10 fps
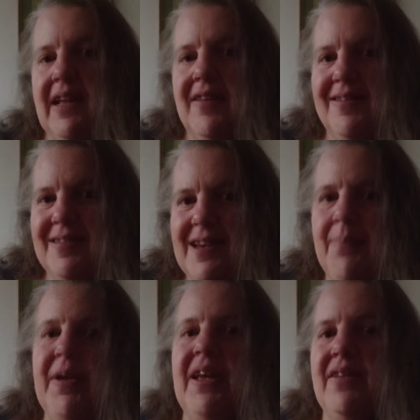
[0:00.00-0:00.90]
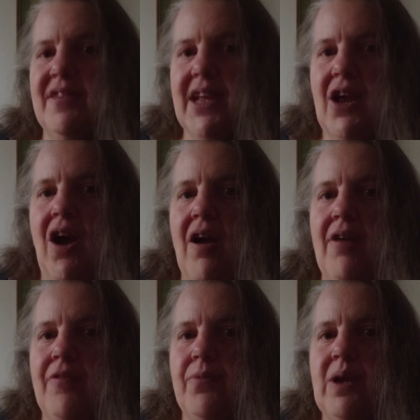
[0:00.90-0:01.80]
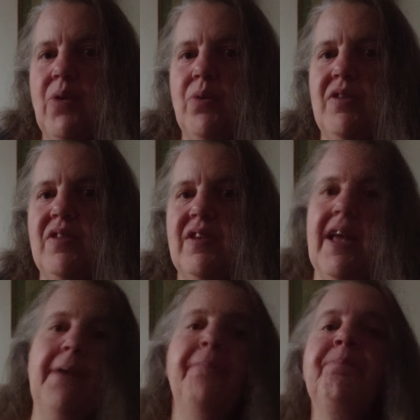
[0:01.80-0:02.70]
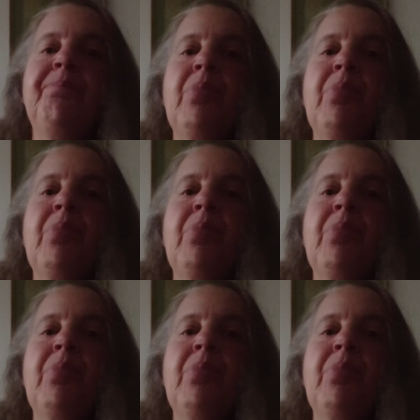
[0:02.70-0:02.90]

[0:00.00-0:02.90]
that's stepping into that higher frequency,